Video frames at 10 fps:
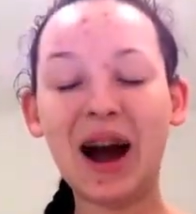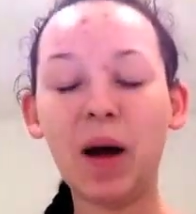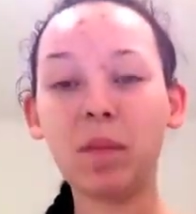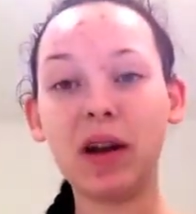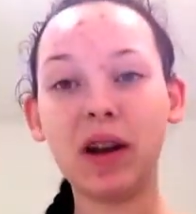
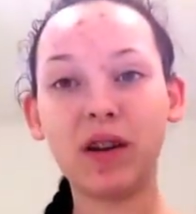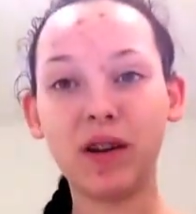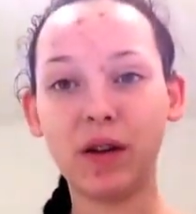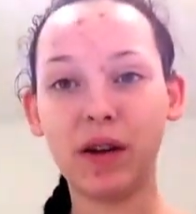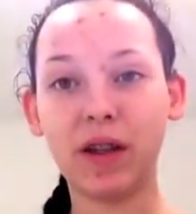I'm going to
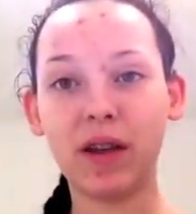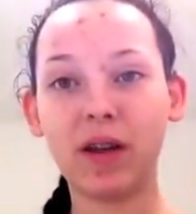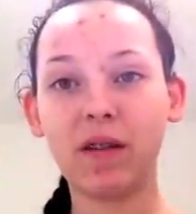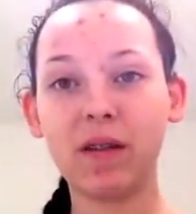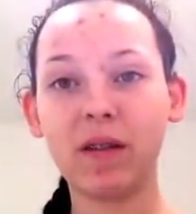do
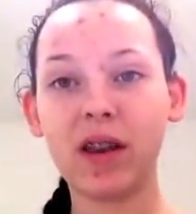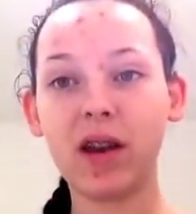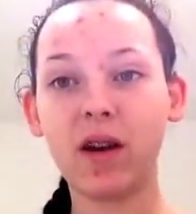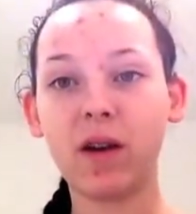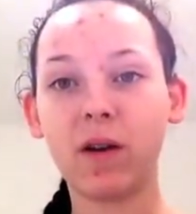another
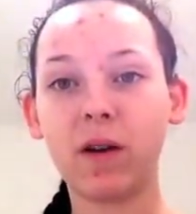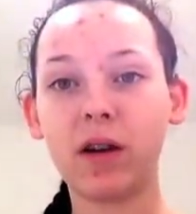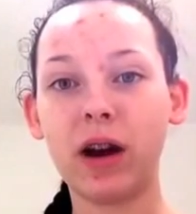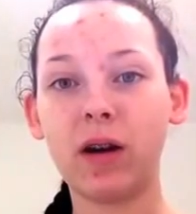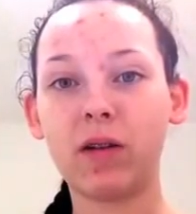video
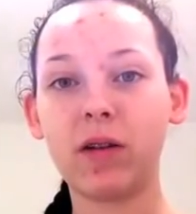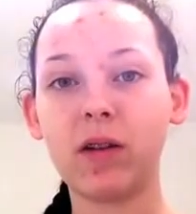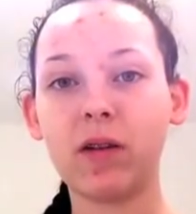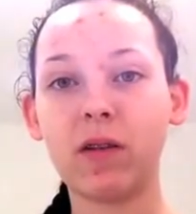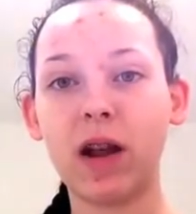on how
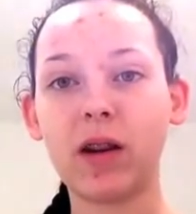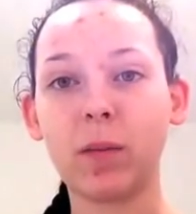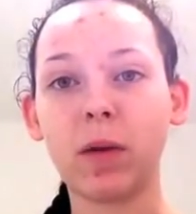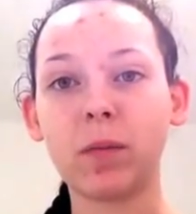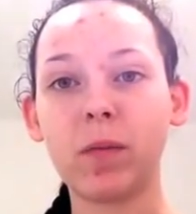to flatten
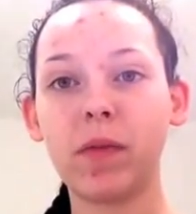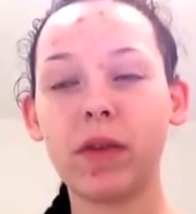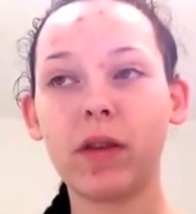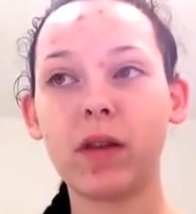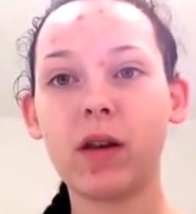out
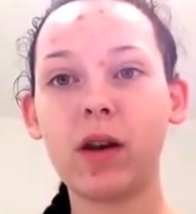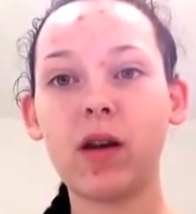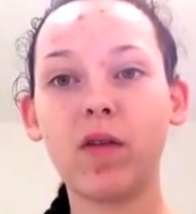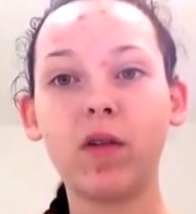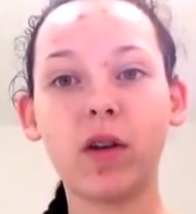bumps
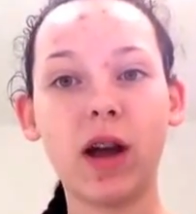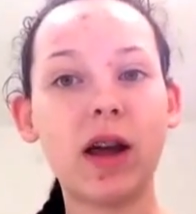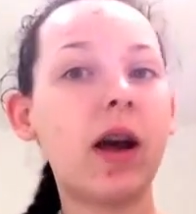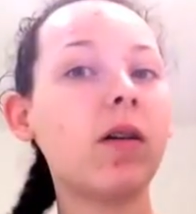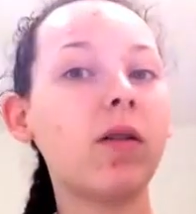if you've got your
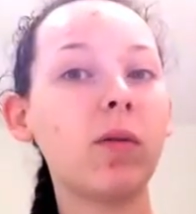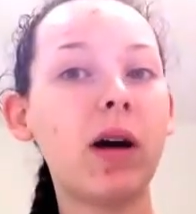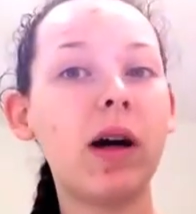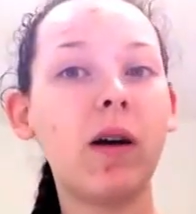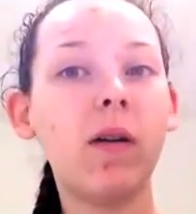hair down as
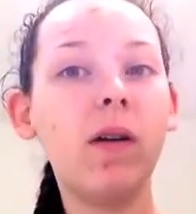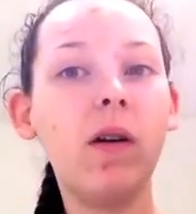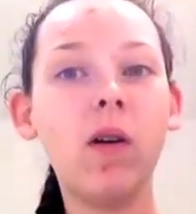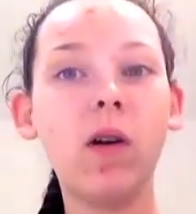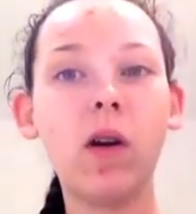well,
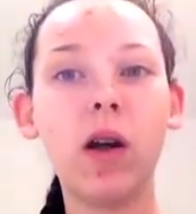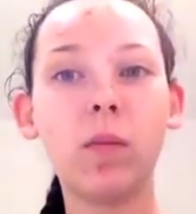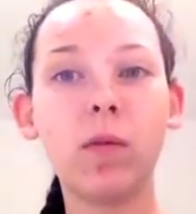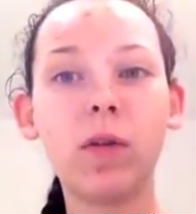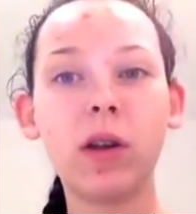and
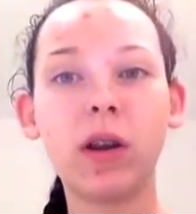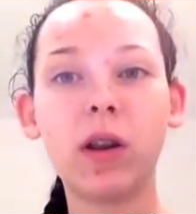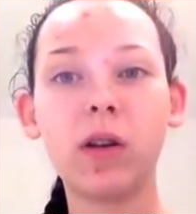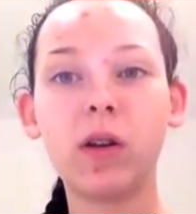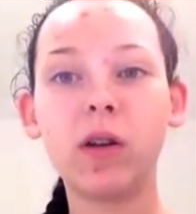I'm also
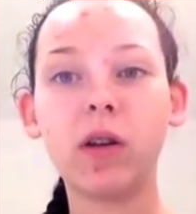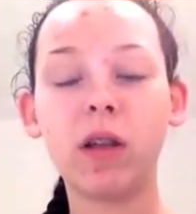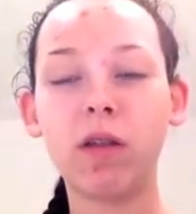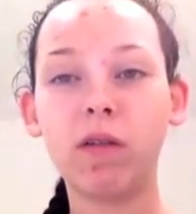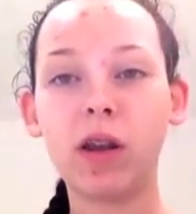going to do
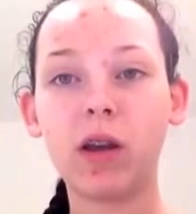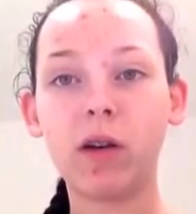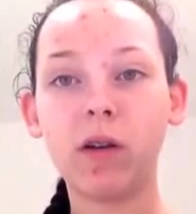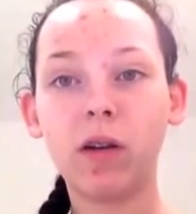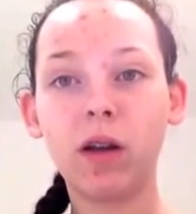another
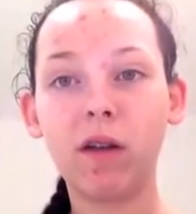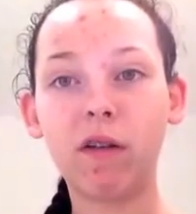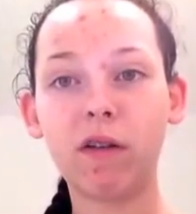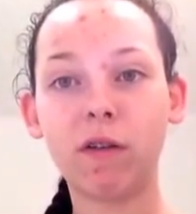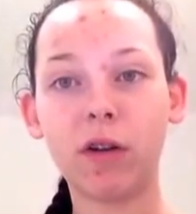video
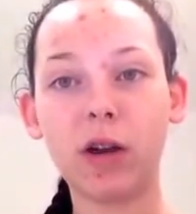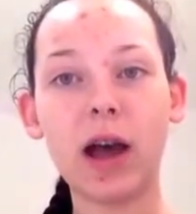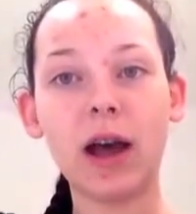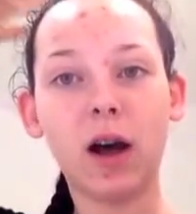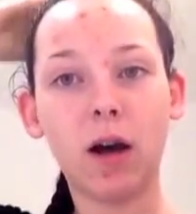if you've got your
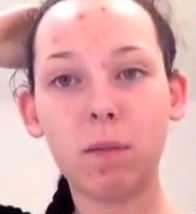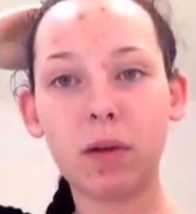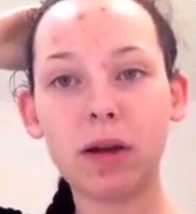hair up.